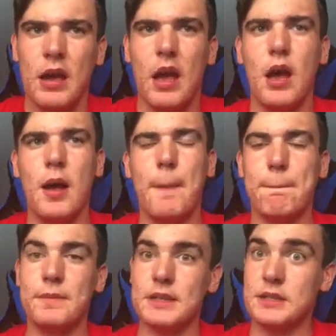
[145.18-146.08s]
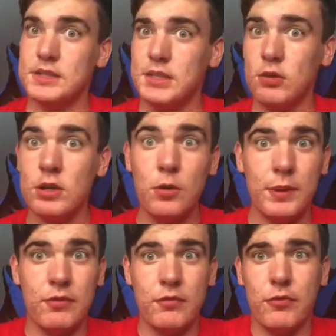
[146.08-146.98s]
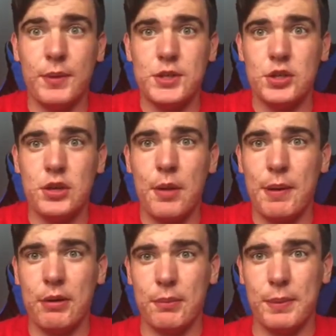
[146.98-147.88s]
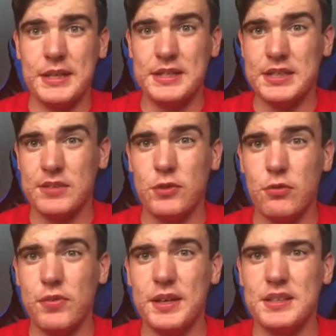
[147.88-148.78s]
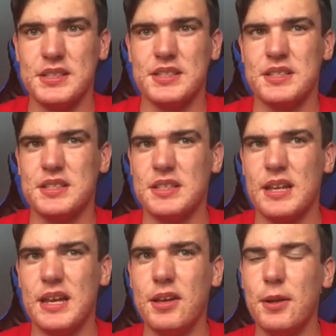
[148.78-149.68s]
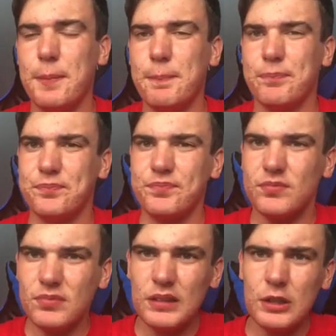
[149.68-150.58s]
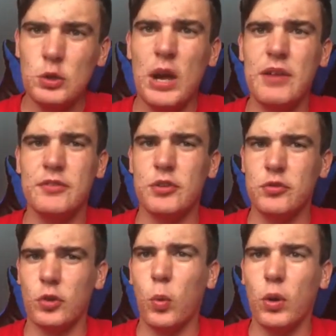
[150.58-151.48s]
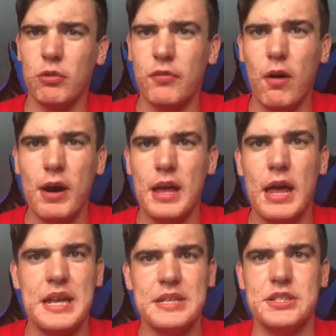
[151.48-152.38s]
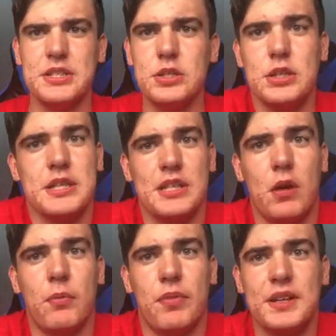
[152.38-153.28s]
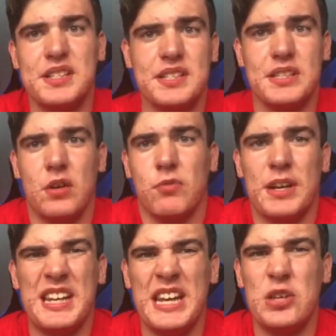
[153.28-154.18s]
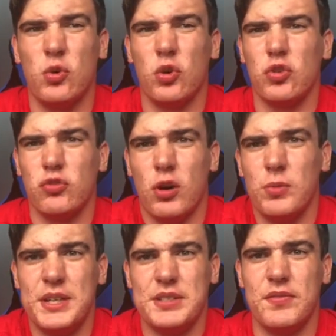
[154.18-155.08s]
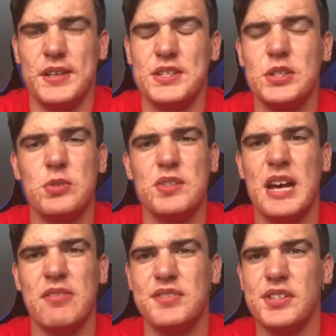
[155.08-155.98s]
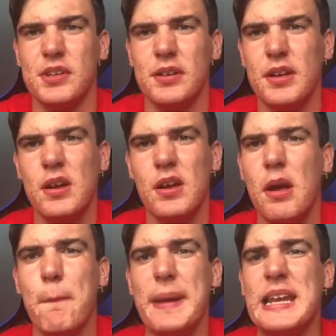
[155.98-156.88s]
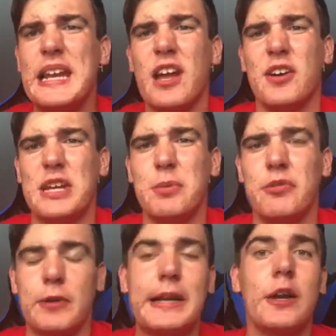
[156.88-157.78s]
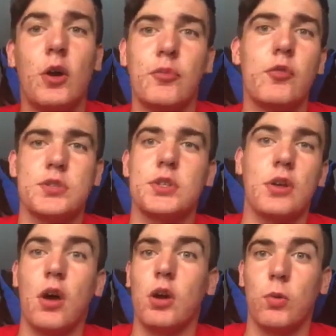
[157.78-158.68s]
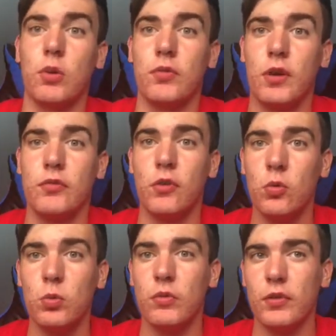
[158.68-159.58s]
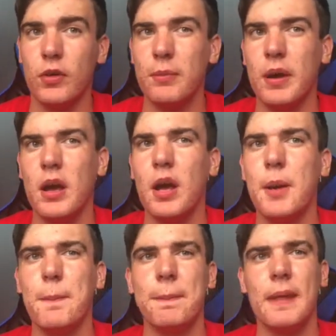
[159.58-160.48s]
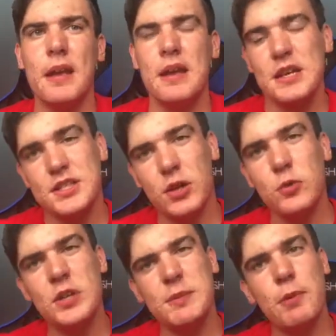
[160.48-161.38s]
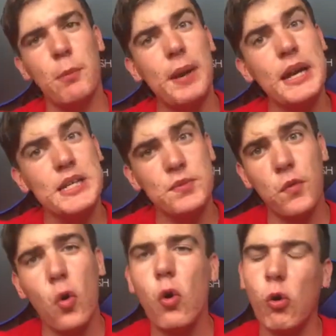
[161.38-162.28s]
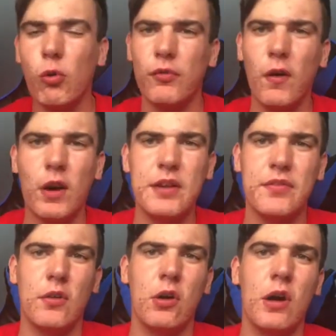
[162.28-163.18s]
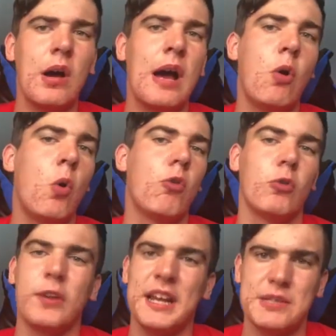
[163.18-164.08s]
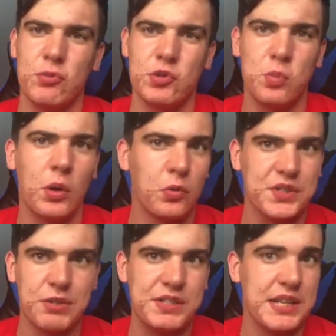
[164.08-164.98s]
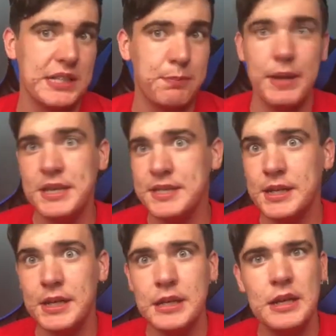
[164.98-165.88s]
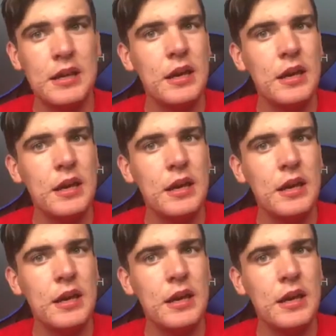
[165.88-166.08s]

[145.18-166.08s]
So a little bit of information about the beta. There's a few things that you have to do to qualify, and these aren't things that are really in your control. These are things that you just have to be lucky with, really, and I'm fortunate that I qualified for all of them. So you need to be on PS4 or 5, or on an Xbox One or Series X. PC,